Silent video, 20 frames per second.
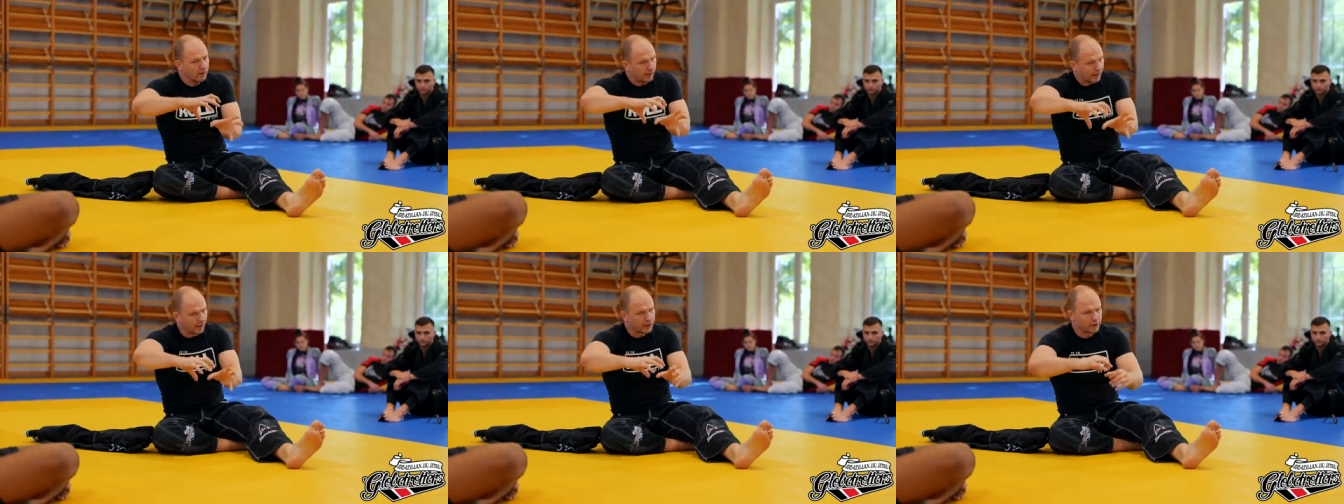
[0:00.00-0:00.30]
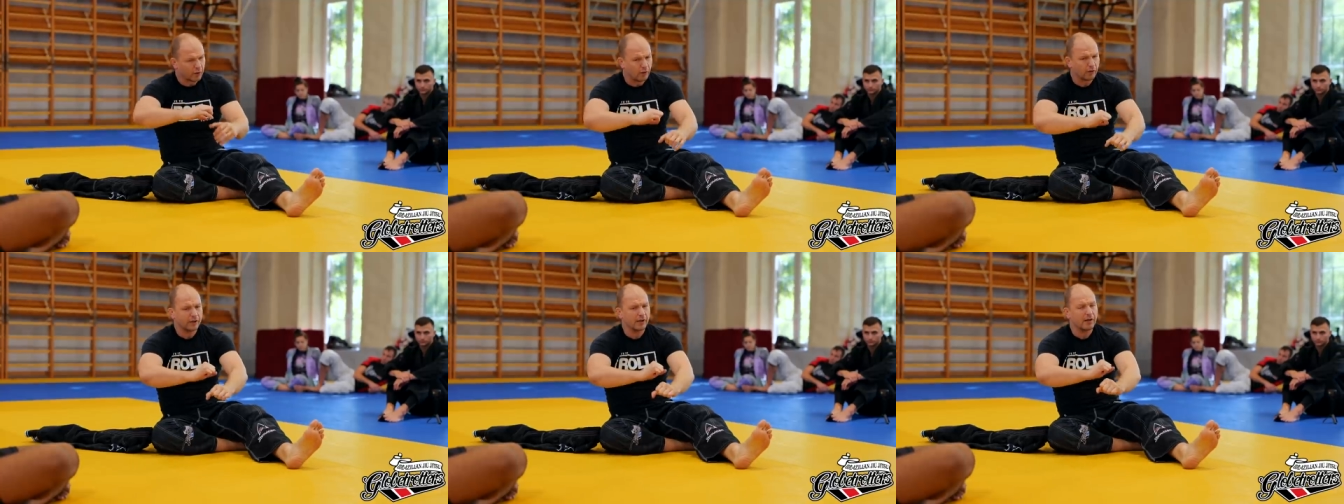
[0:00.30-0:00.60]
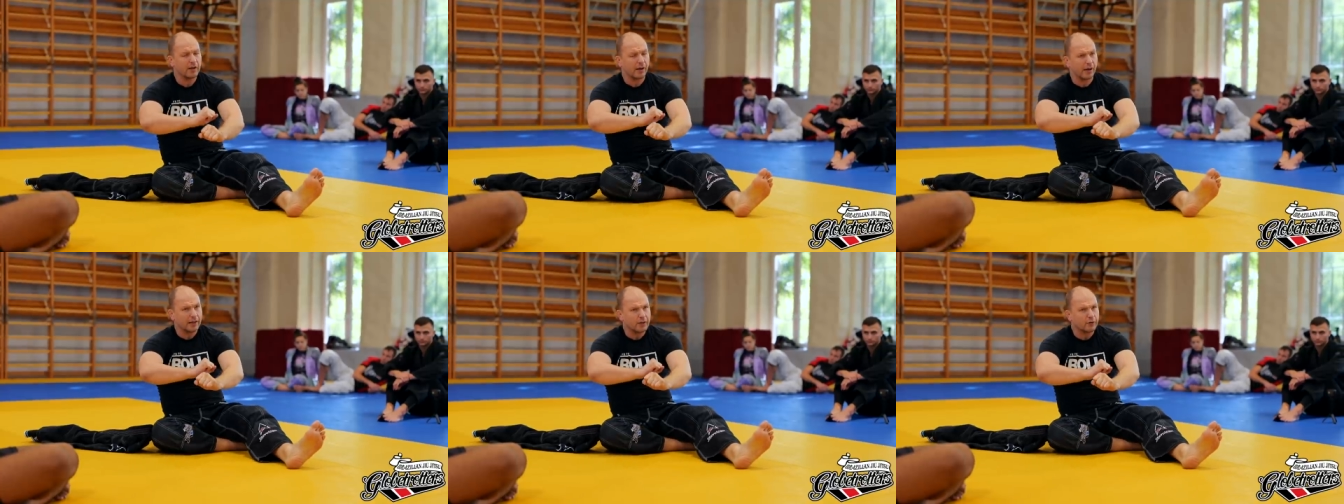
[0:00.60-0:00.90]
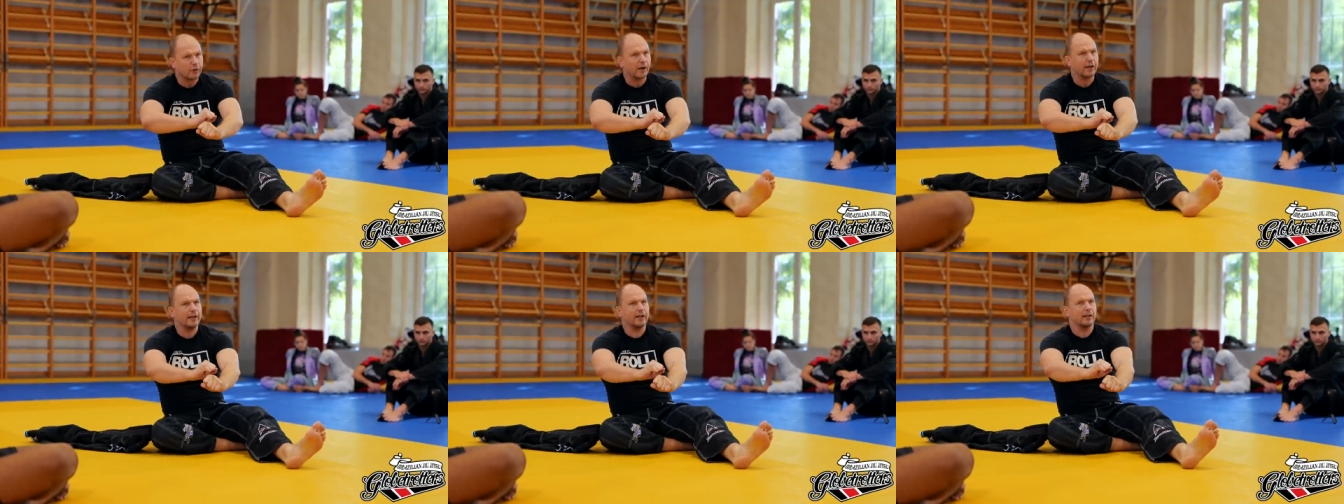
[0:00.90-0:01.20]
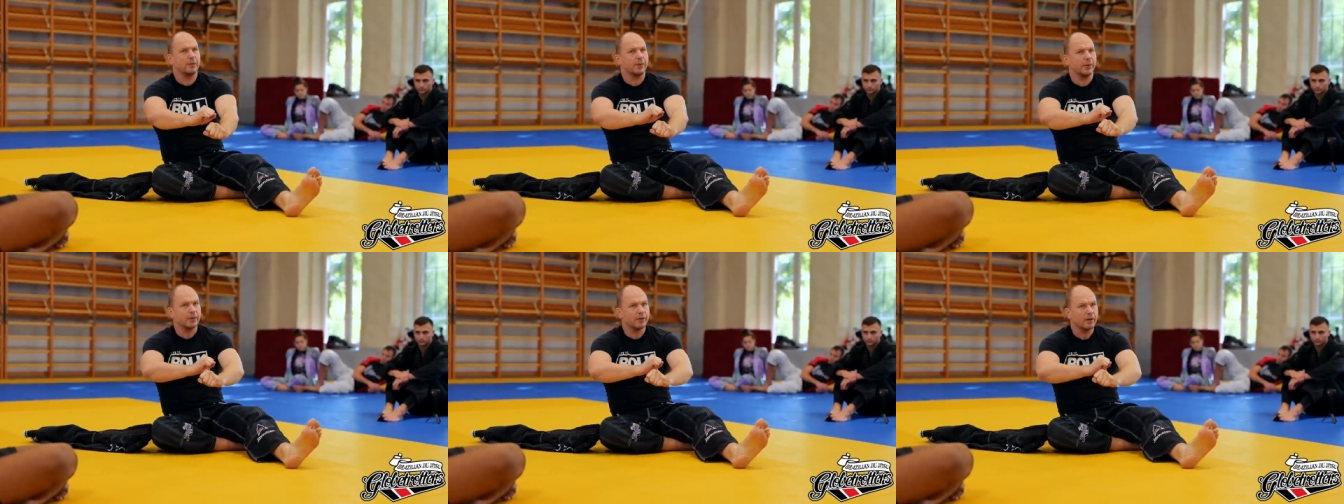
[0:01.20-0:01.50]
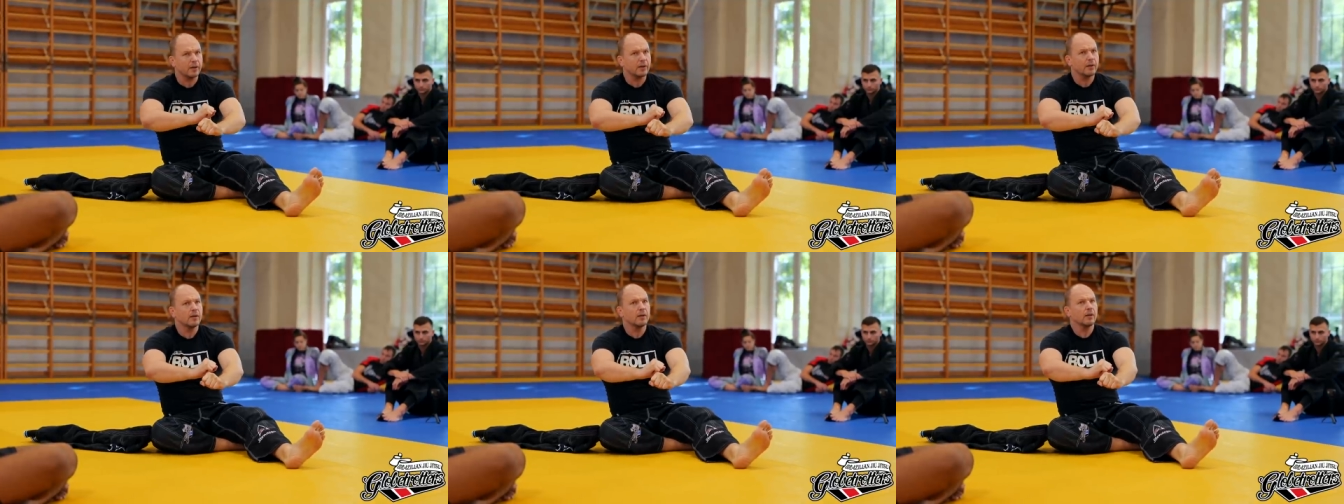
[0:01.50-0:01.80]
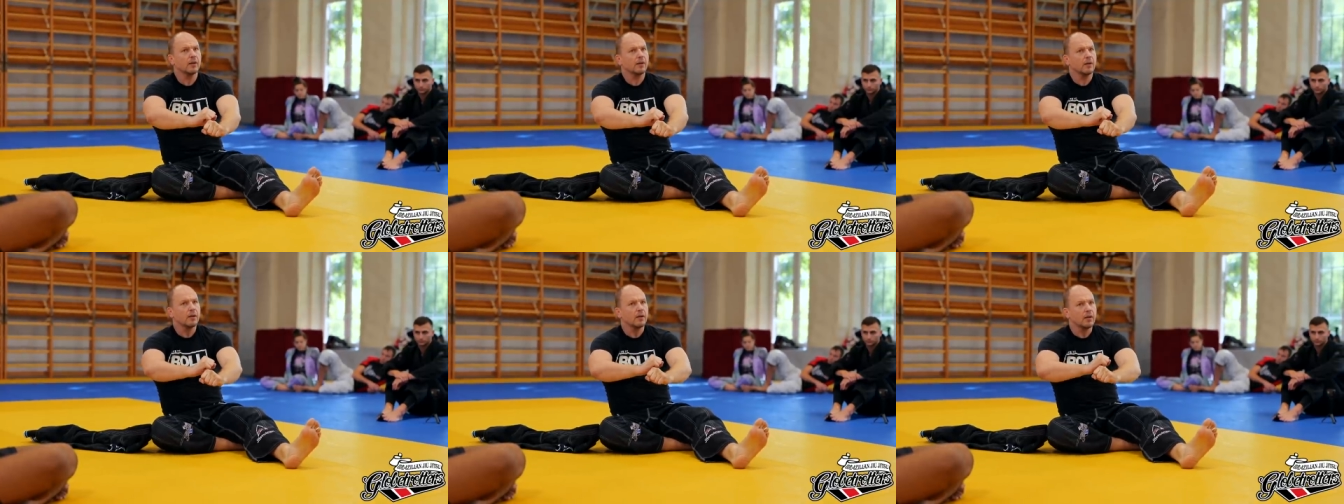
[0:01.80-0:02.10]
Nice hawking, I try a little bit.
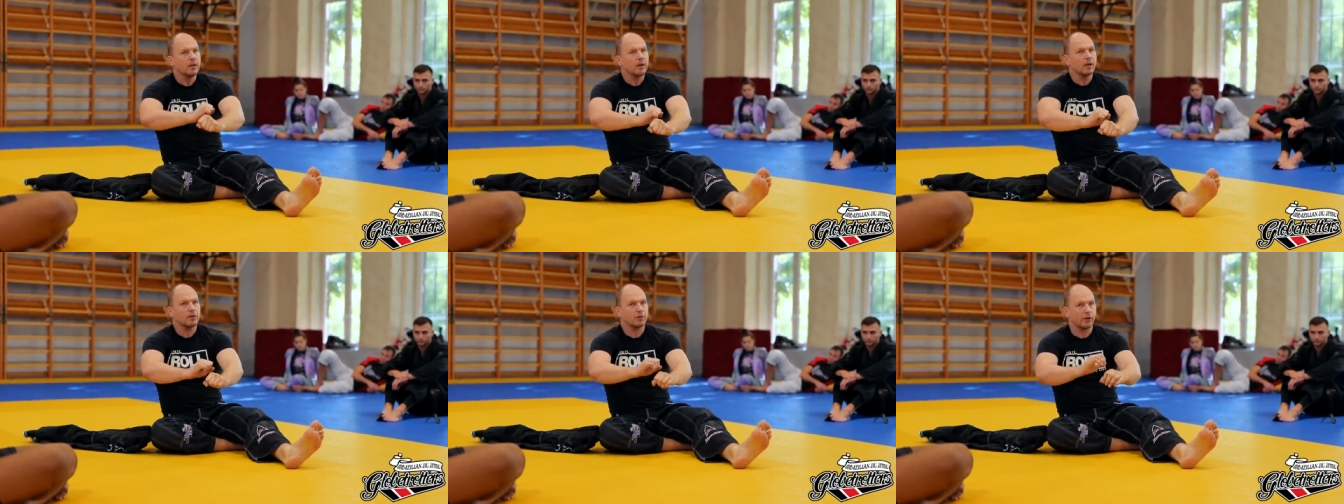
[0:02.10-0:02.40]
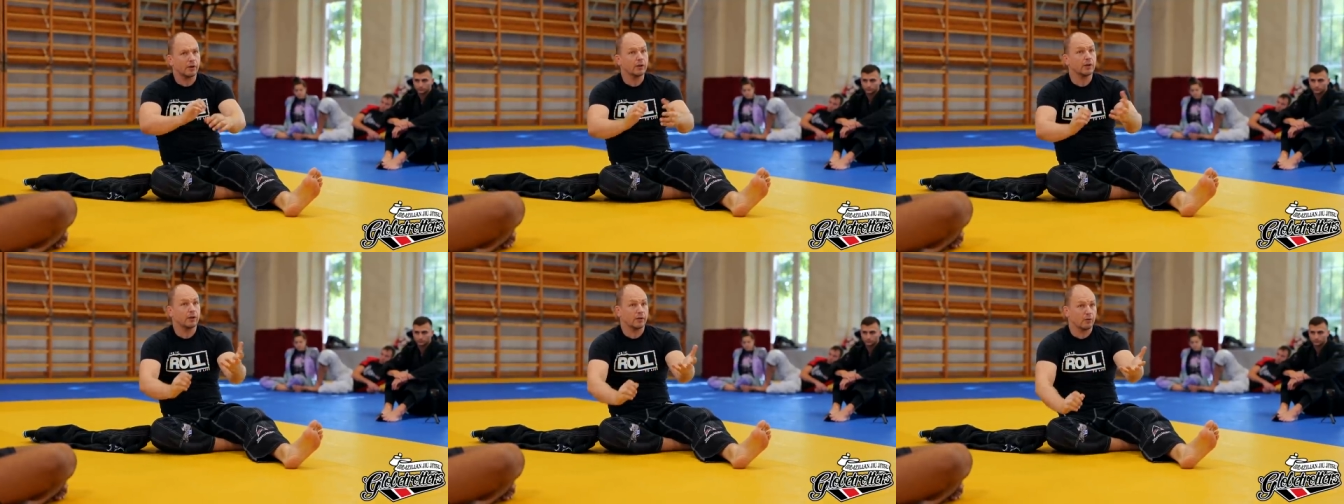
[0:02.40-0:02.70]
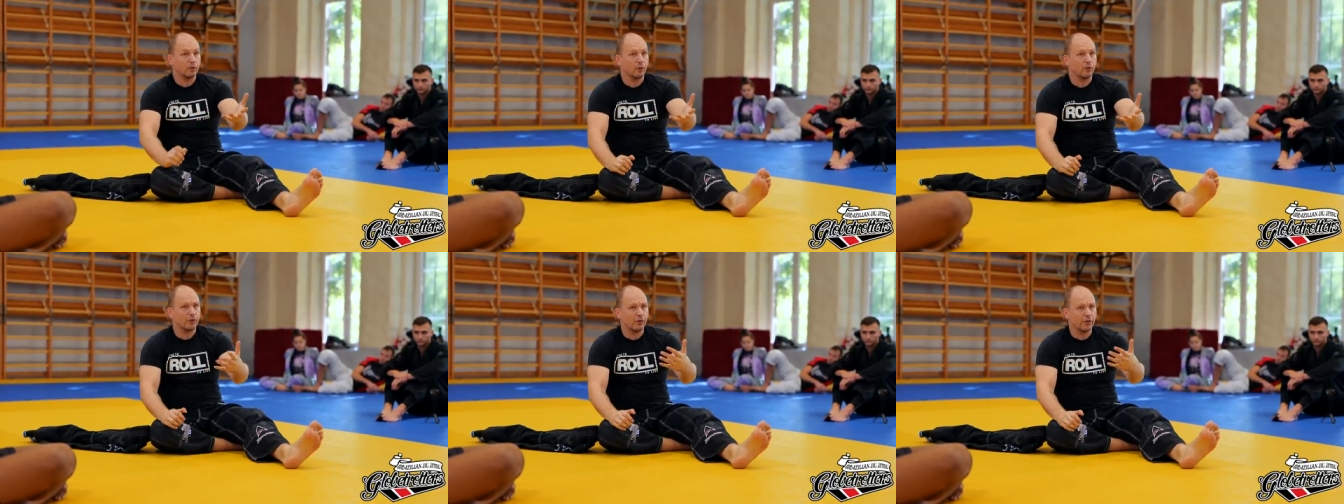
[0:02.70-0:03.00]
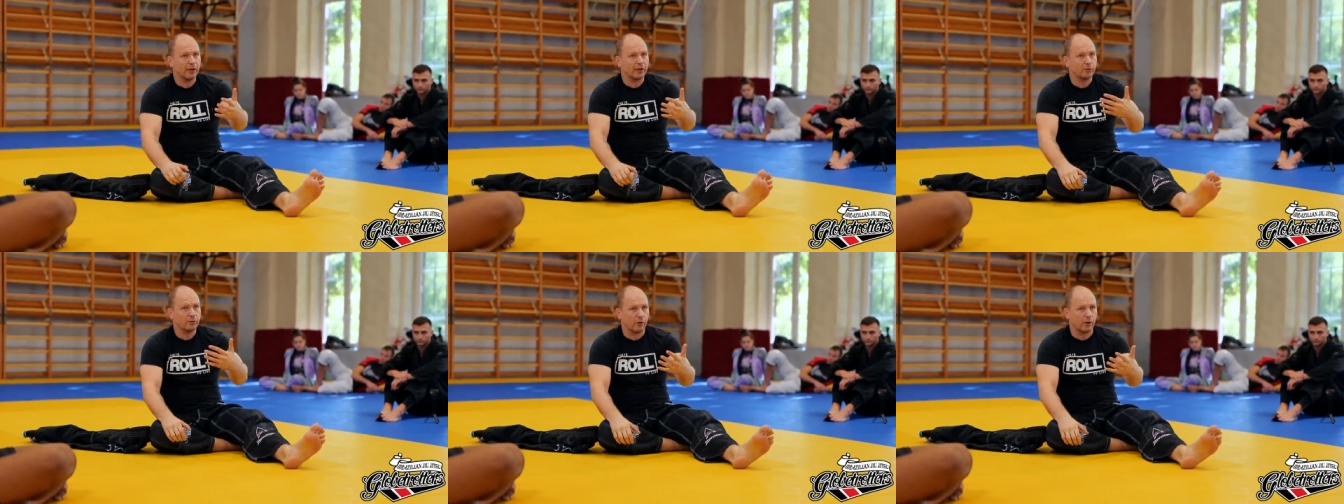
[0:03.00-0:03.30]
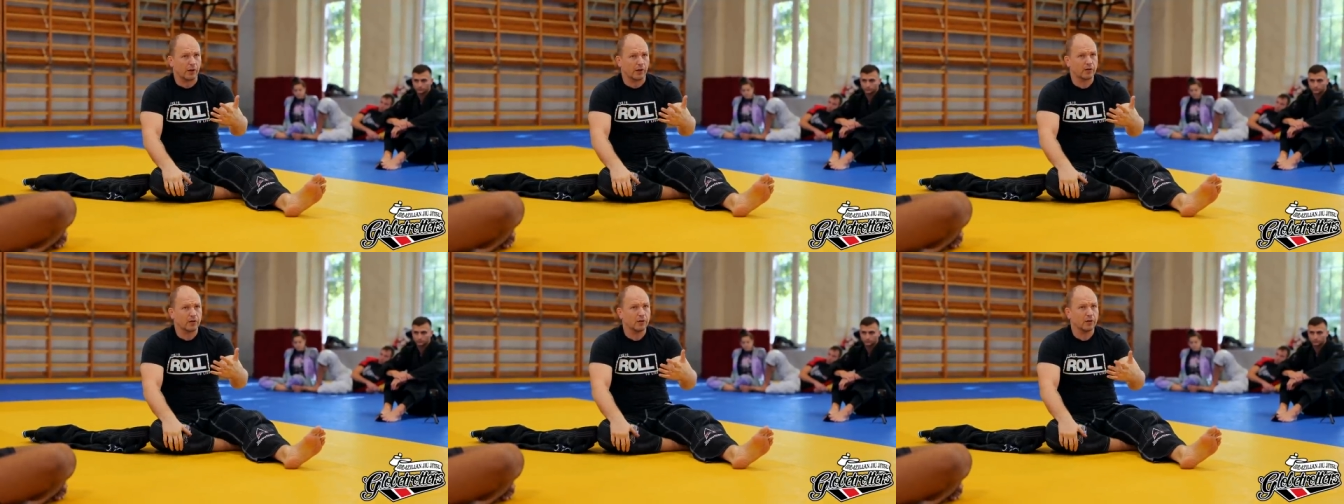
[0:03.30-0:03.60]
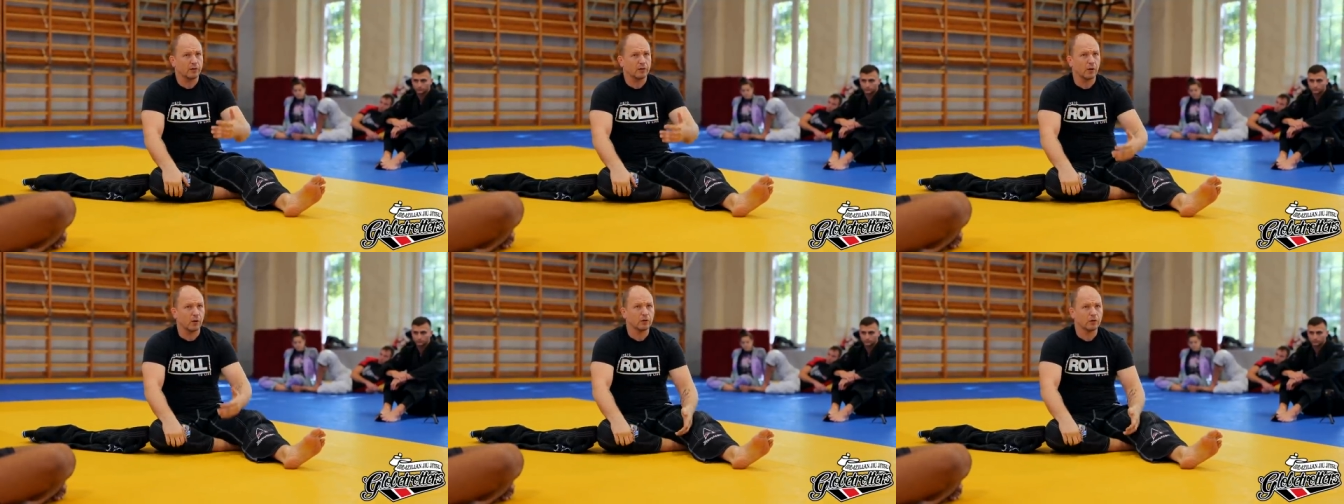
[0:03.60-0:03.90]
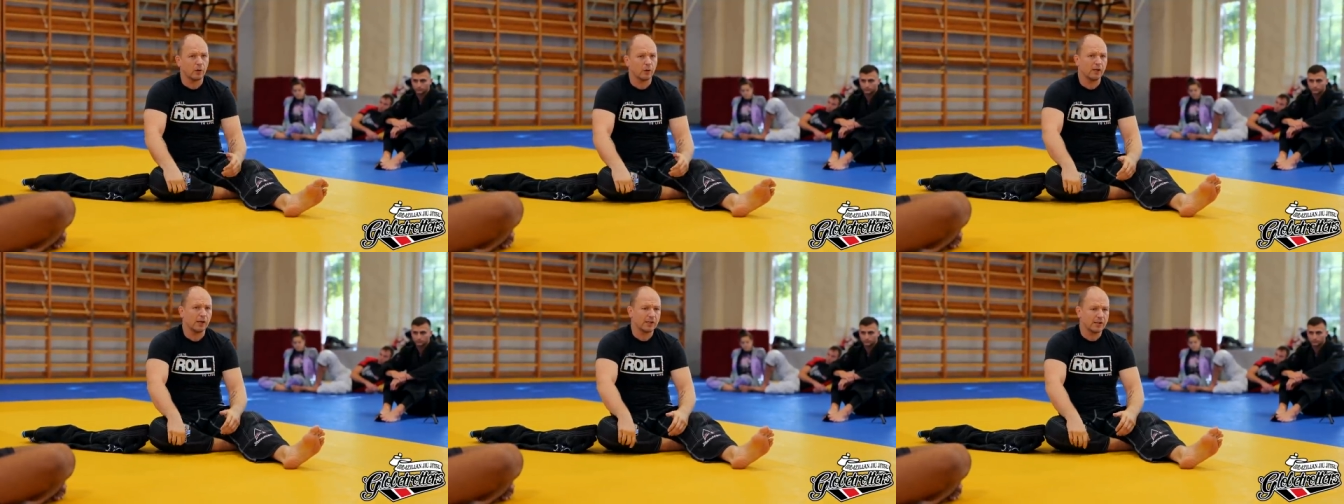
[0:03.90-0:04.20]
And so it, you feel it works.
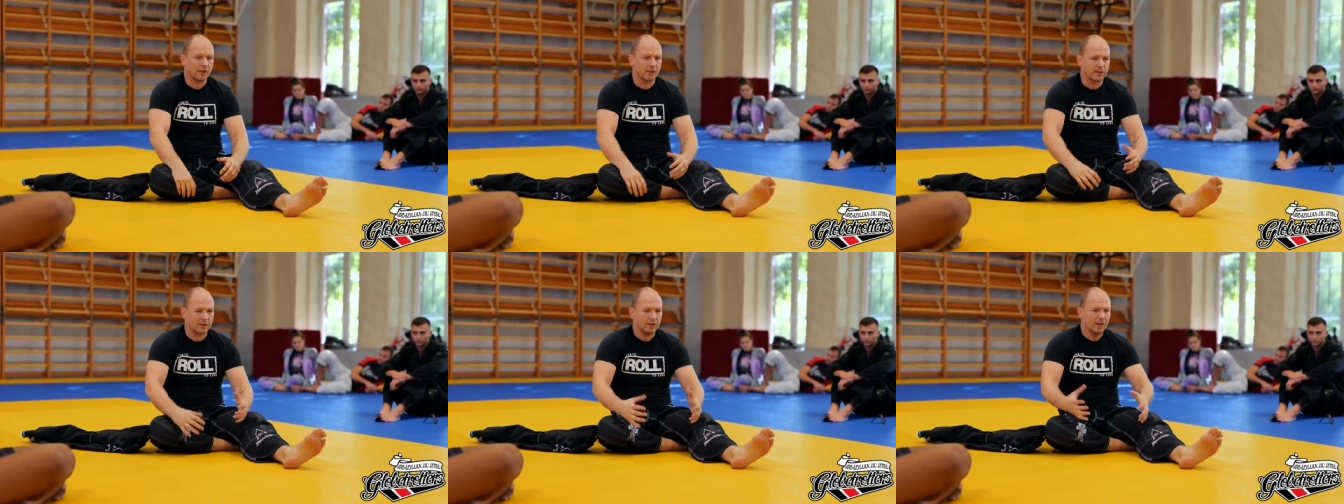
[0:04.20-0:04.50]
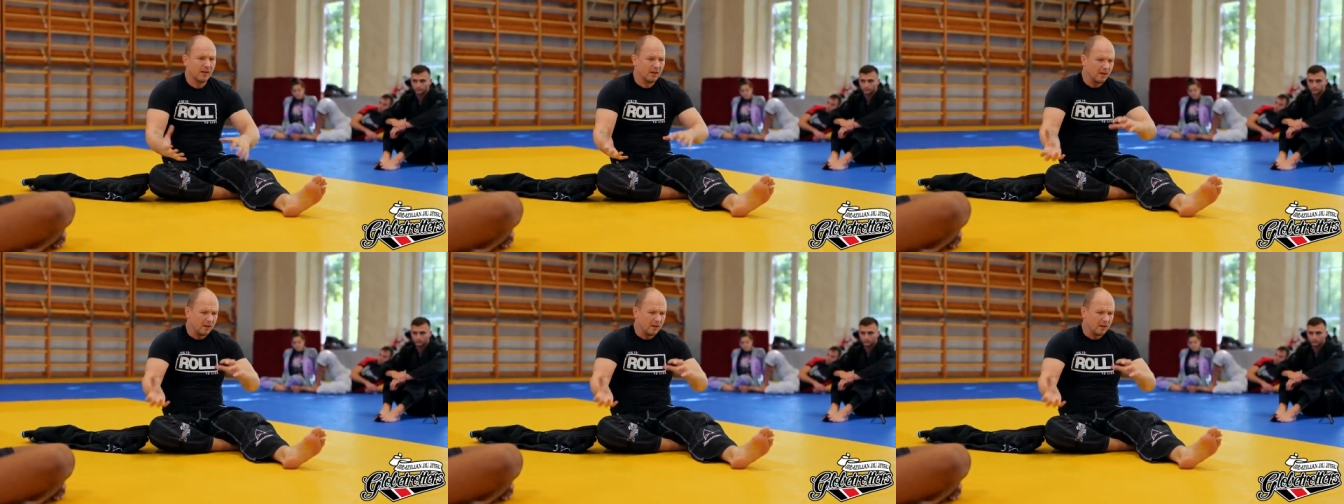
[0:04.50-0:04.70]
Don't only just